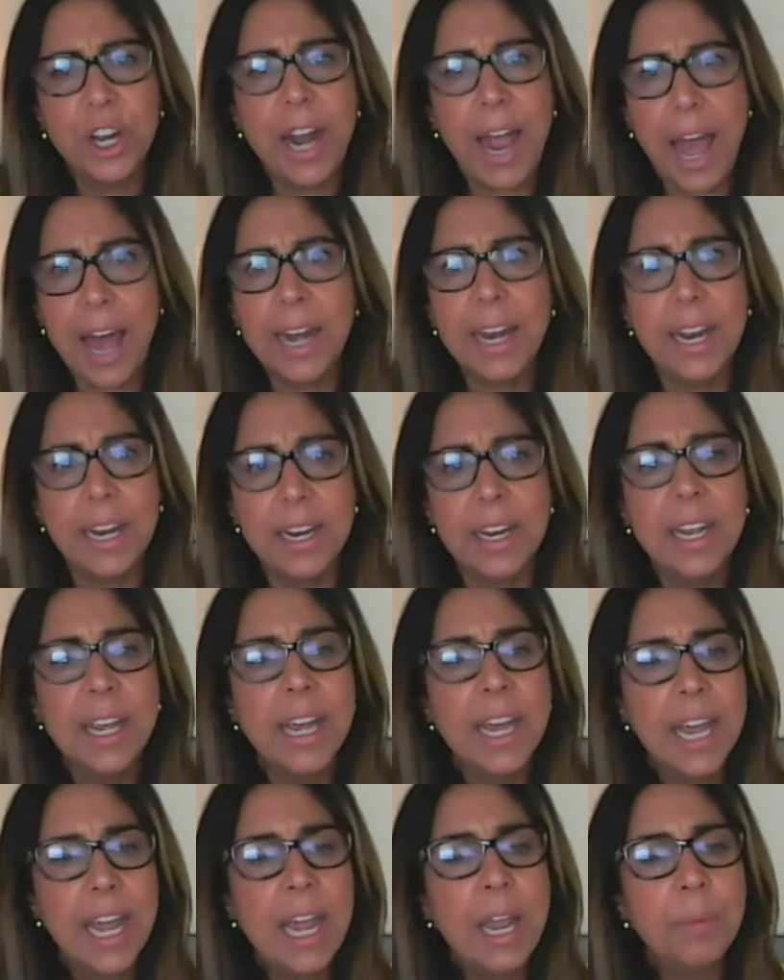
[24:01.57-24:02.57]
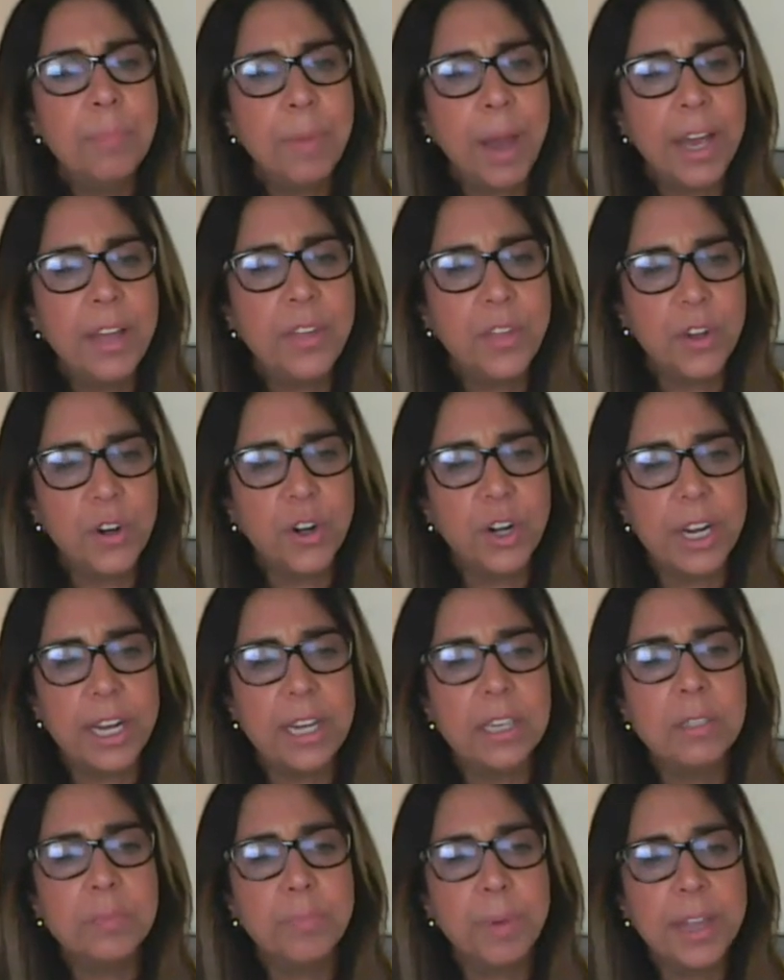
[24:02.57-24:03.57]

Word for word: good at it in my 30s,